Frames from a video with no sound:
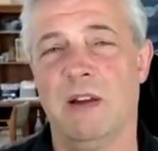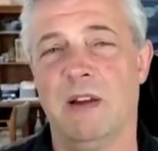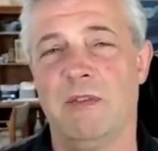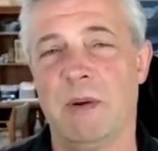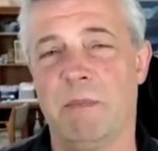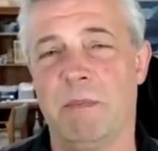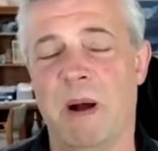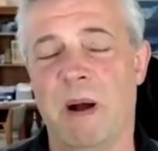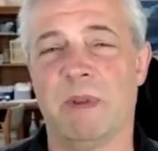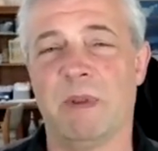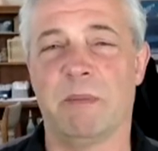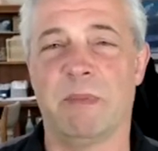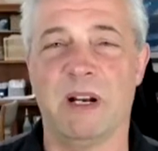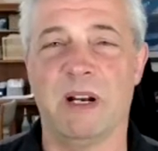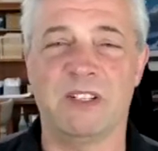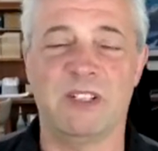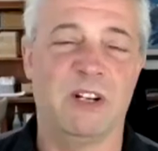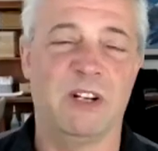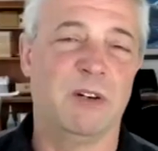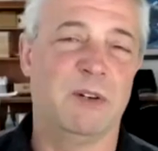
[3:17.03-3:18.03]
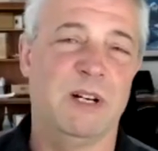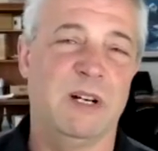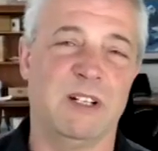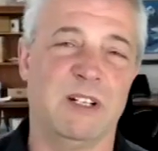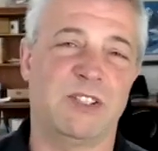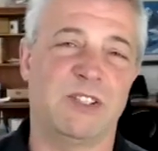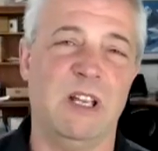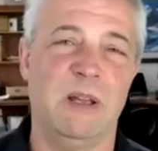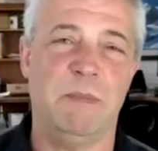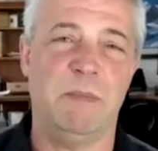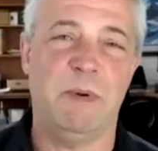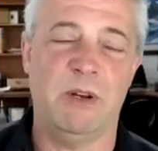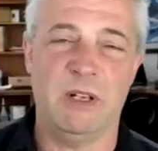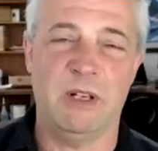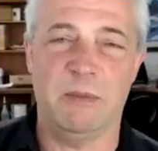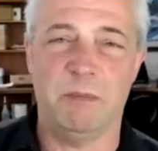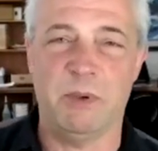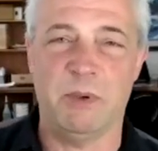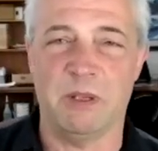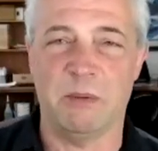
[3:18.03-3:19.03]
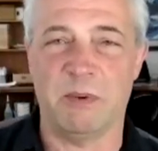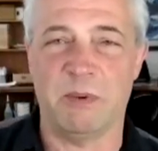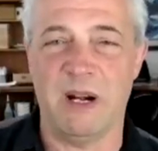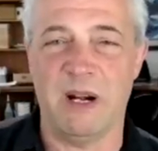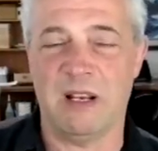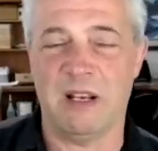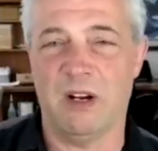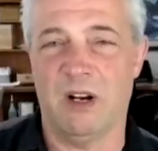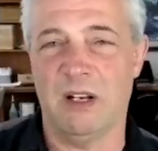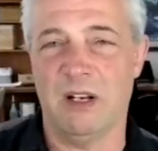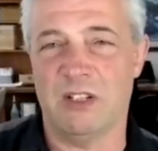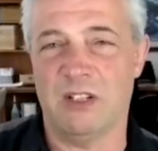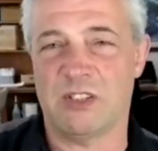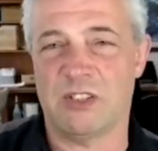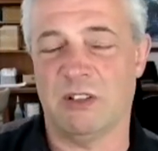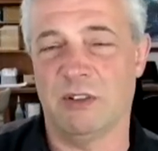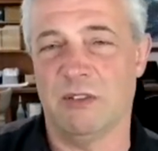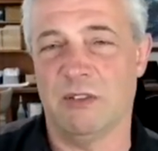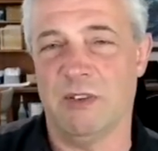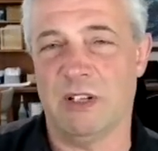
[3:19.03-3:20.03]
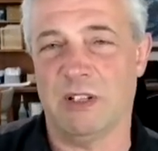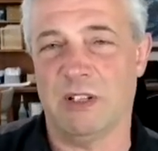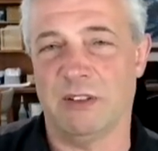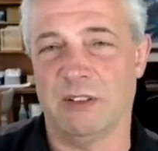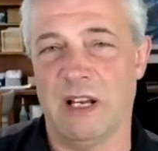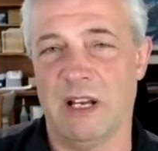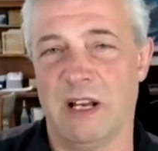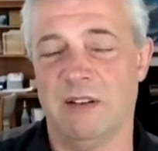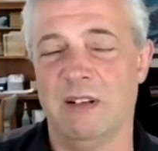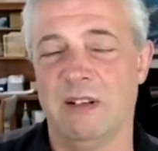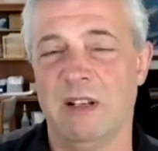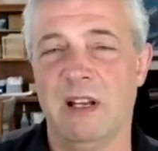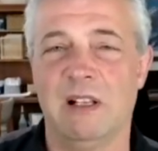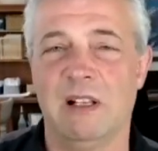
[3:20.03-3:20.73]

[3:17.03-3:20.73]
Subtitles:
pump the brakes, so you're going down a steep hill, you put the brake on, you slow the vehicle down,